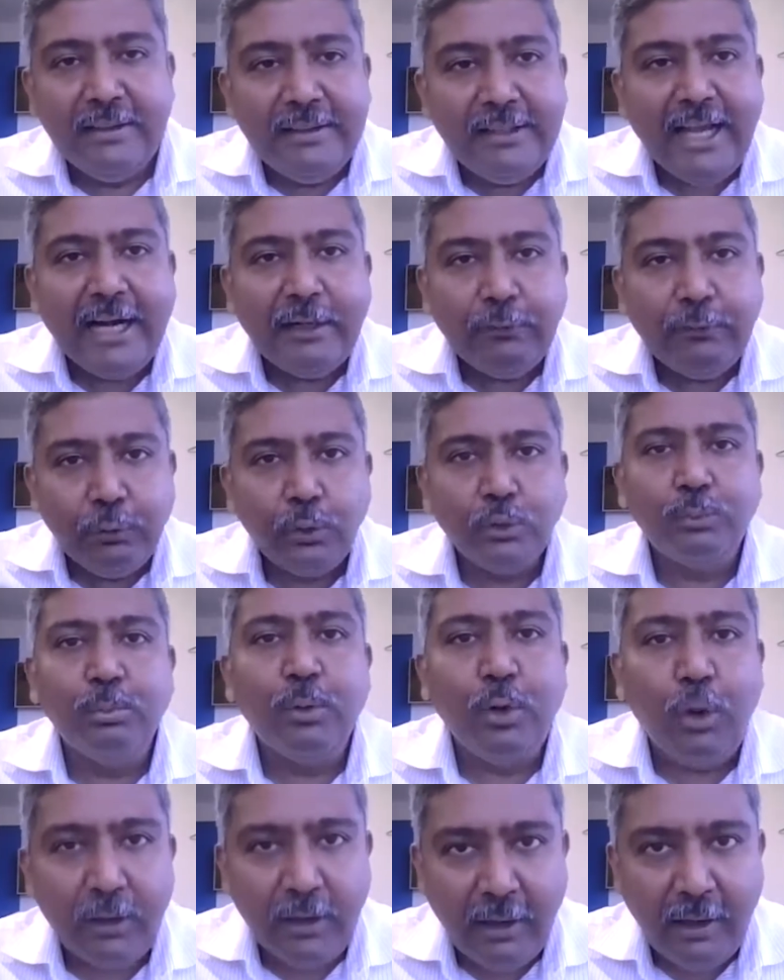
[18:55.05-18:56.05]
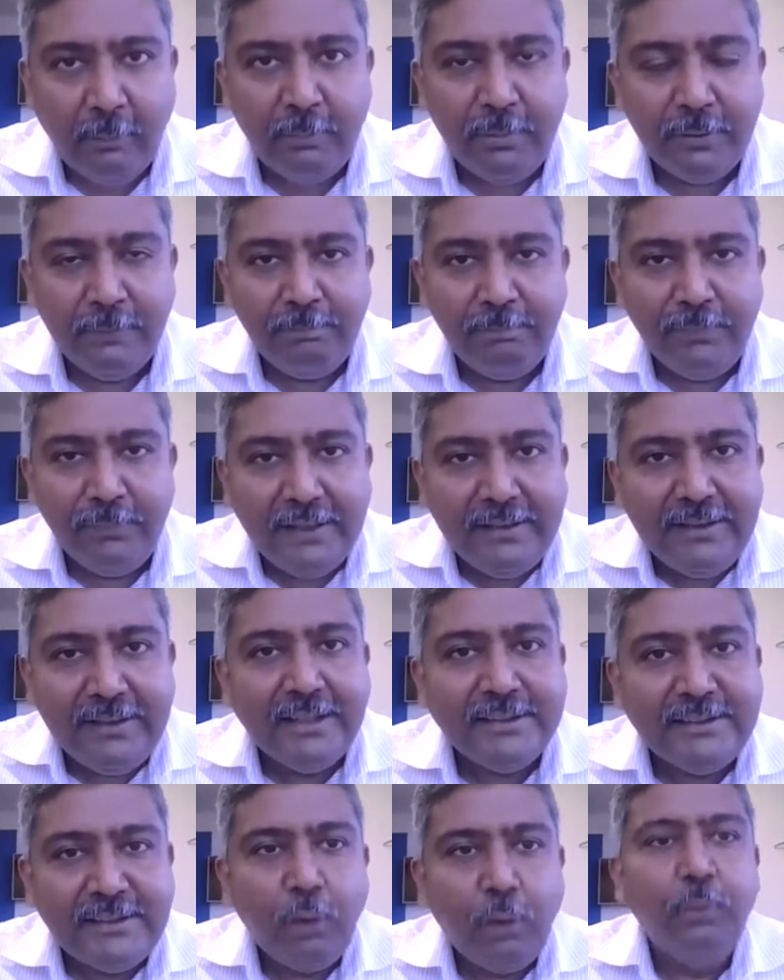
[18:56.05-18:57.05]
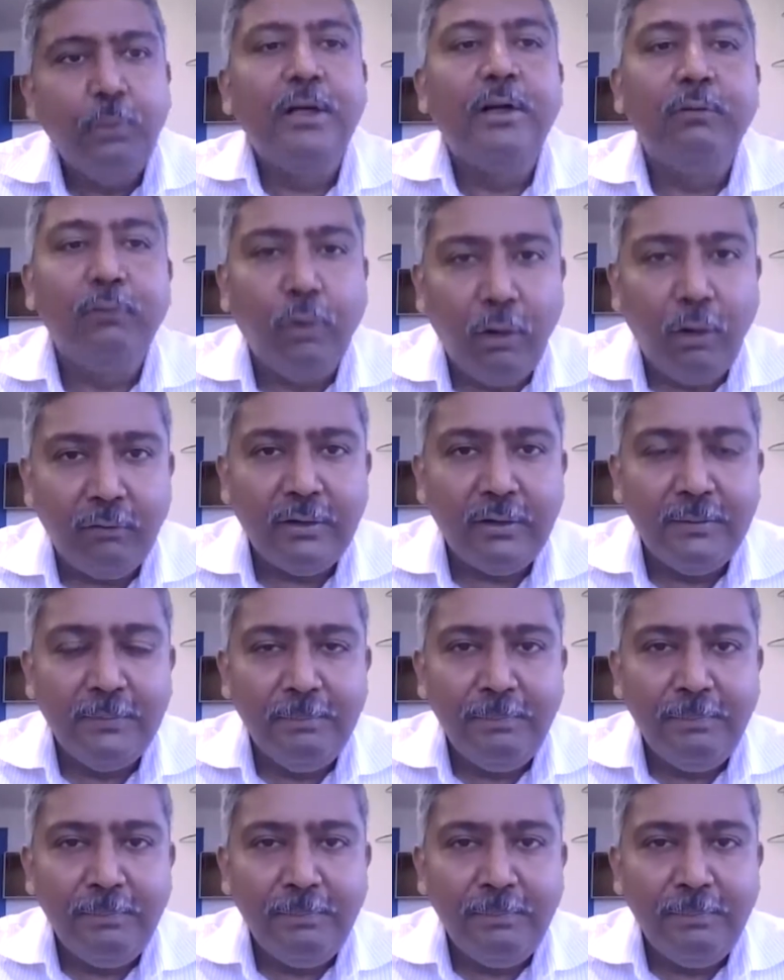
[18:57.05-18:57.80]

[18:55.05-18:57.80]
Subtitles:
That was brought up, and that's how it evolved.